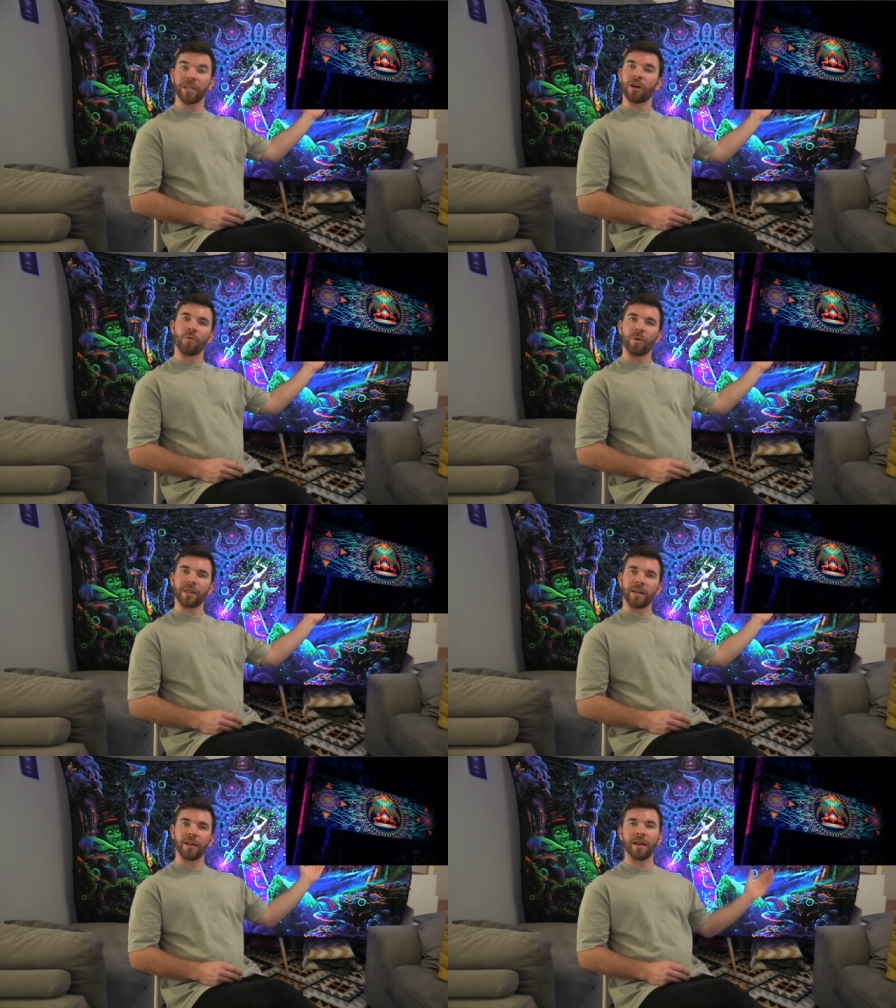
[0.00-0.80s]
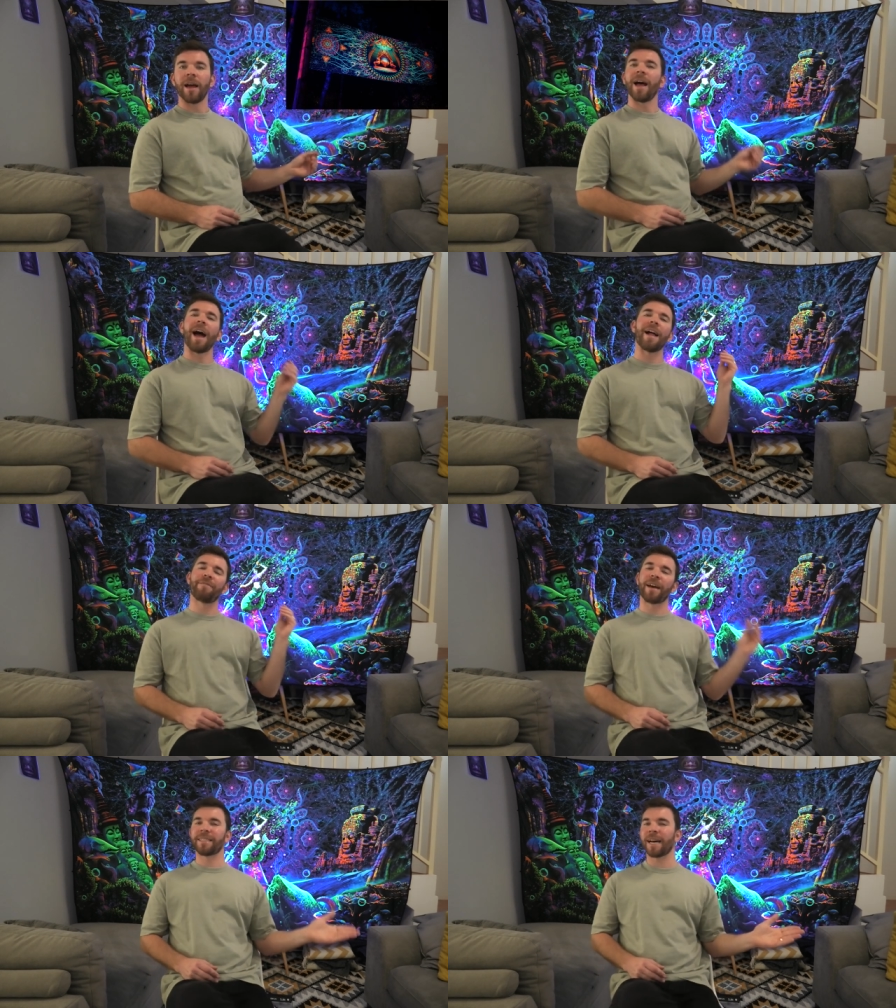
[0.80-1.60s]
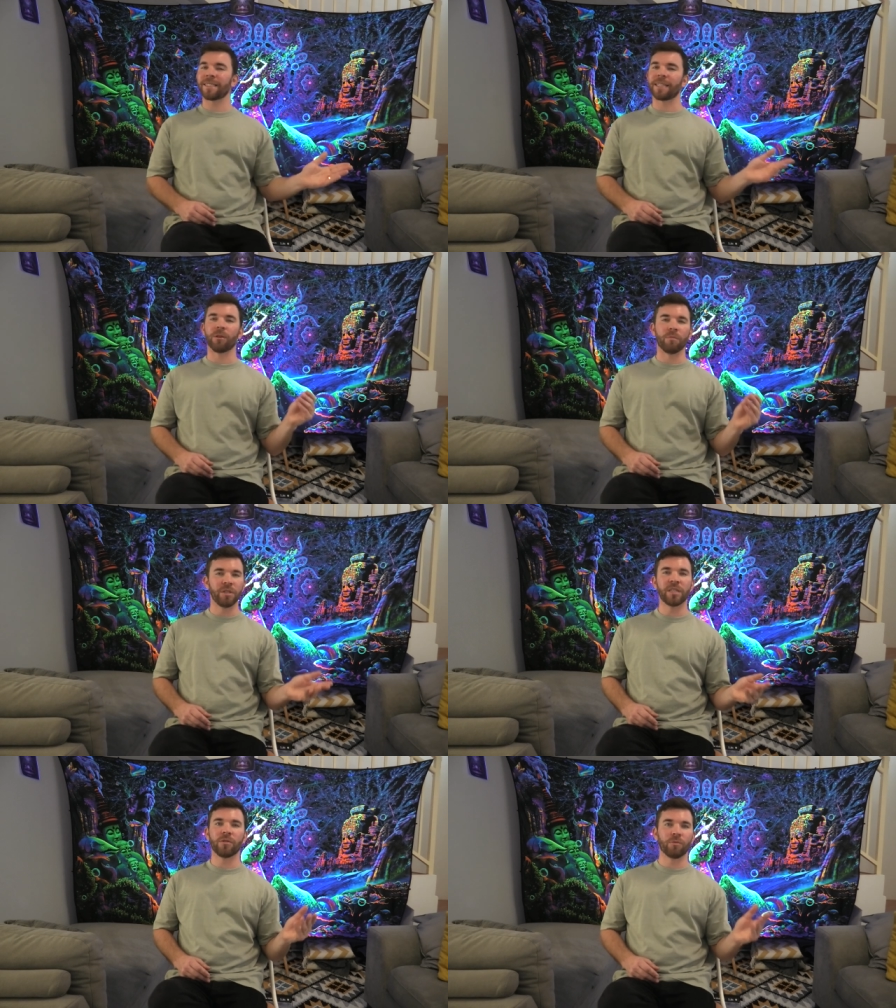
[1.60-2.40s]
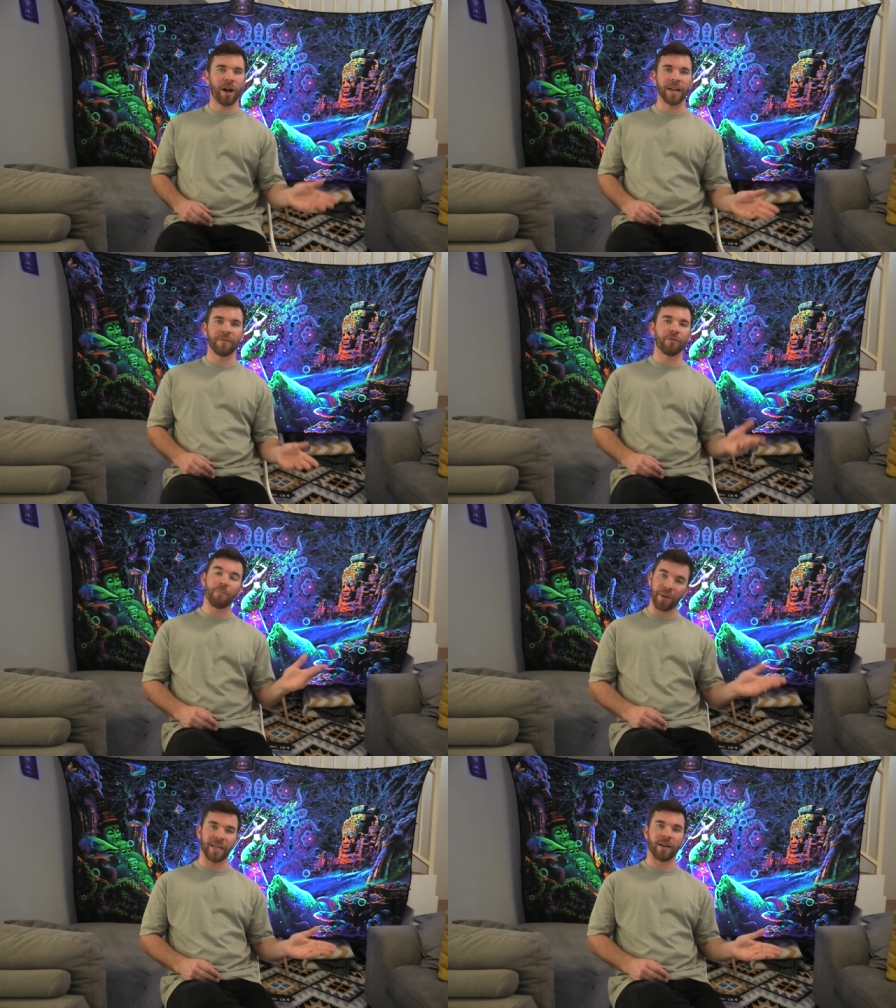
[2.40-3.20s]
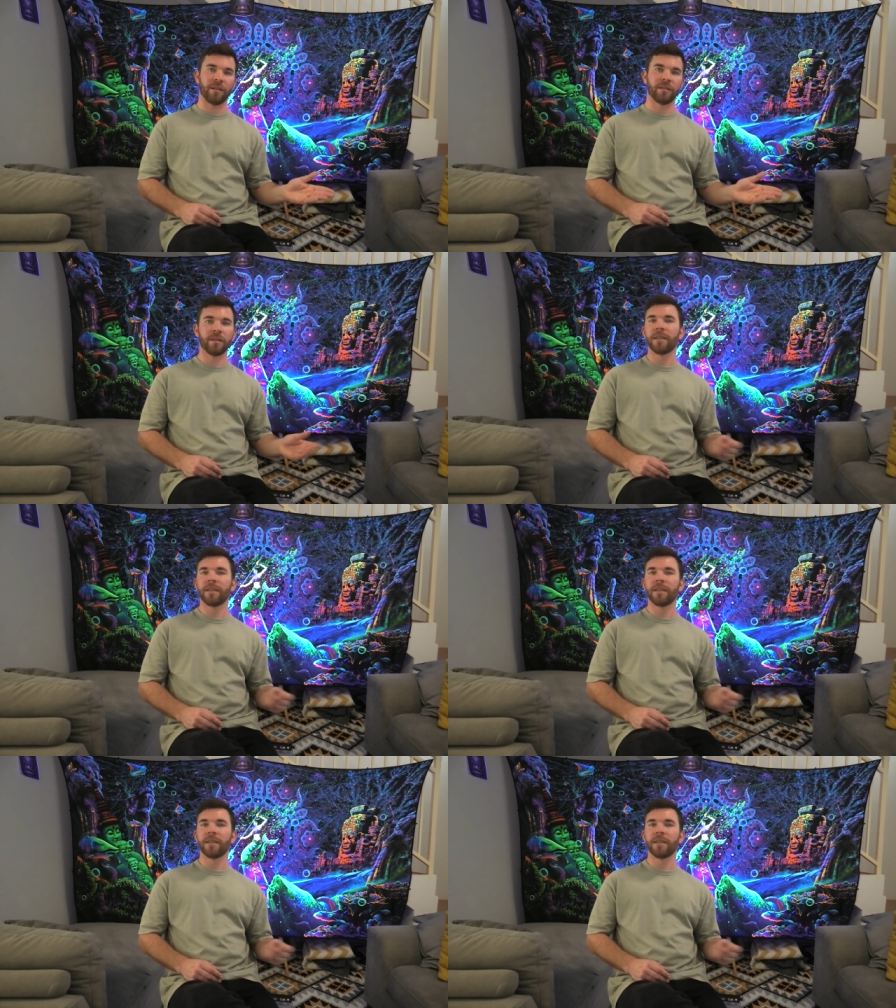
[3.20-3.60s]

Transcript: to go with it, and fantastical musical writing from Peter.